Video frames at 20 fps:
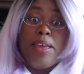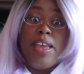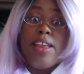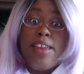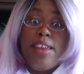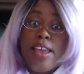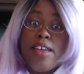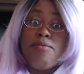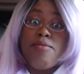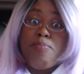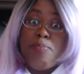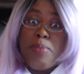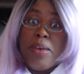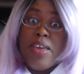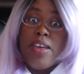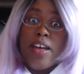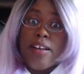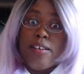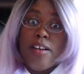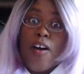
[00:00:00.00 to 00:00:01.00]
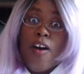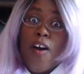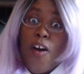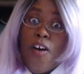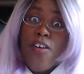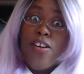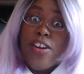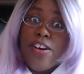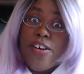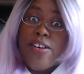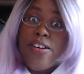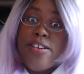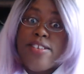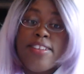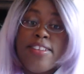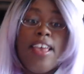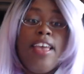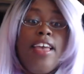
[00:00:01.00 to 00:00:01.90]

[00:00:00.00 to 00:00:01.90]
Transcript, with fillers: and have big honkers,